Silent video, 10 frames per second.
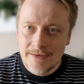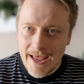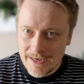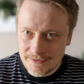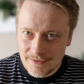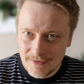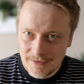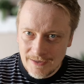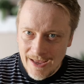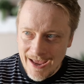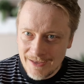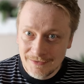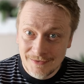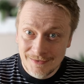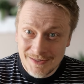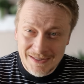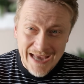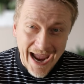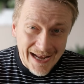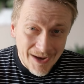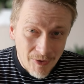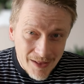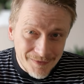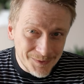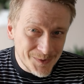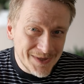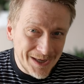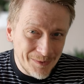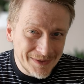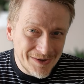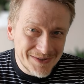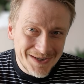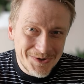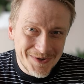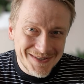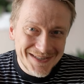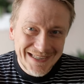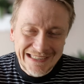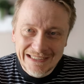Next, and this is highly relevant to security researchers,